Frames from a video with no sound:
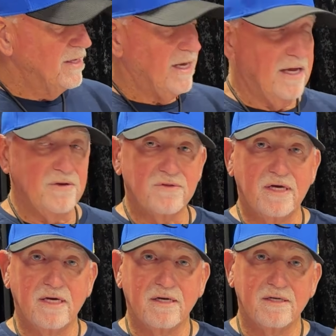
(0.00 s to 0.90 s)

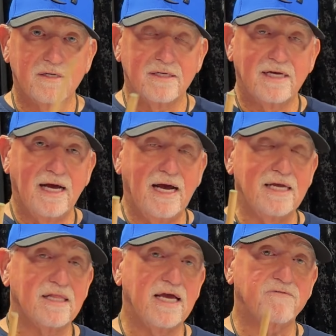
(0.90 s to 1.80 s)
Ayudar. I
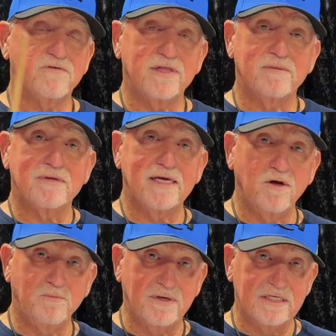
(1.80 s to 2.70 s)
like for them to
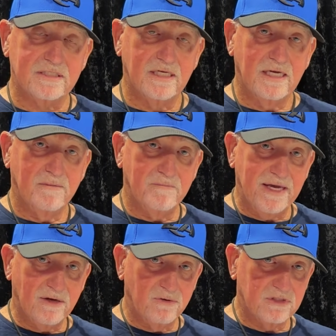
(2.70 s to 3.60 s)
help us.
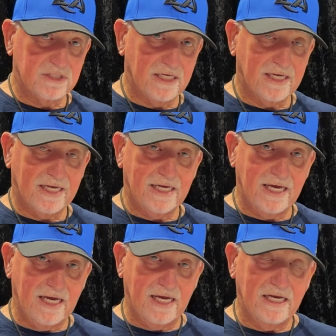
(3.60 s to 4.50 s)
Me gusta
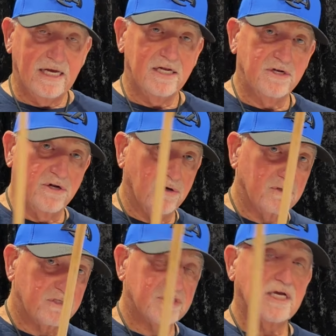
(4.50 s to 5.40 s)
que
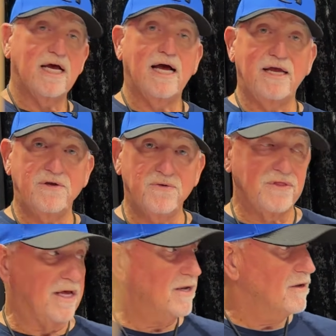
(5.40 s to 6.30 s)
nos
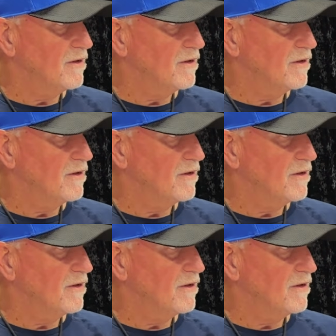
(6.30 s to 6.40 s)
ayuden.